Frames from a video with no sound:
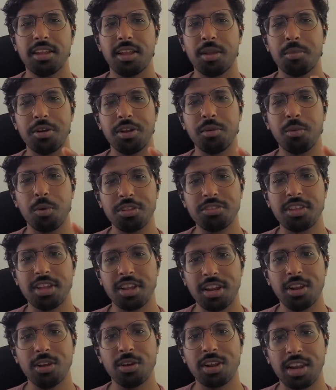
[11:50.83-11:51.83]
I'm wondering, what does
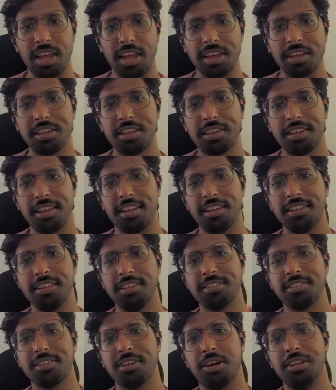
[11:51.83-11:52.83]
that look like in
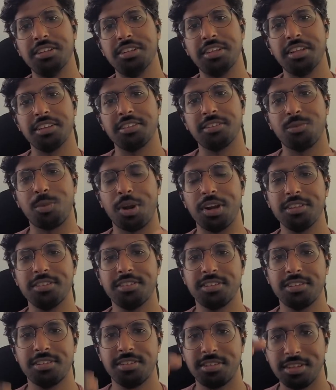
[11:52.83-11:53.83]
this context? Where
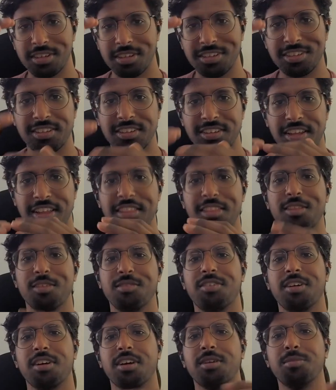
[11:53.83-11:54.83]
does it sit in the
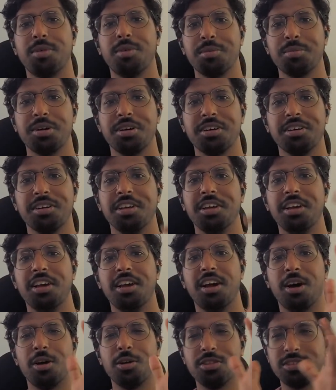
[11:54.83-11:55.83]
whakapapa?
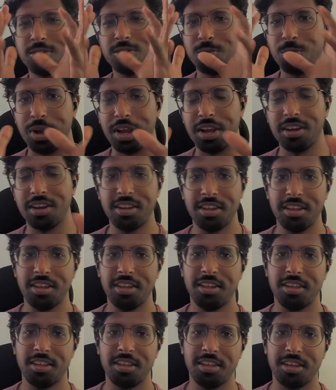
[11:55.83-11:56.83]
How does it
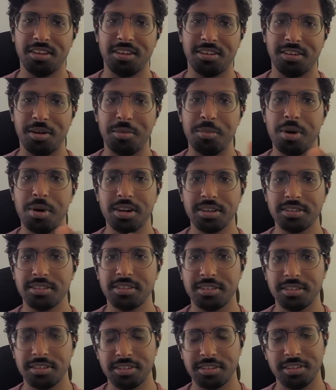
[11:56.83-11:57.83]
vary amongst
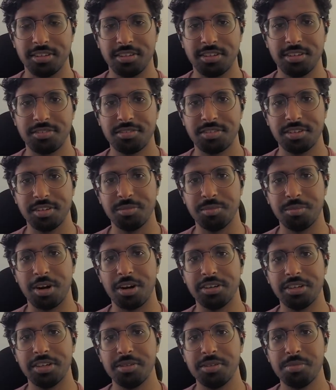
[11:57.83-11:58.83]
the different
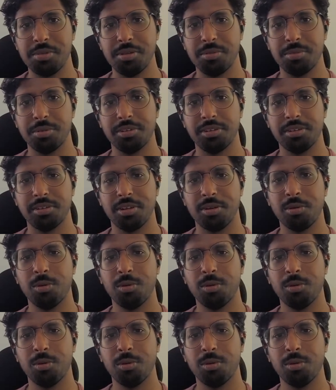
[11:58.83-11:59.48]
Maori people?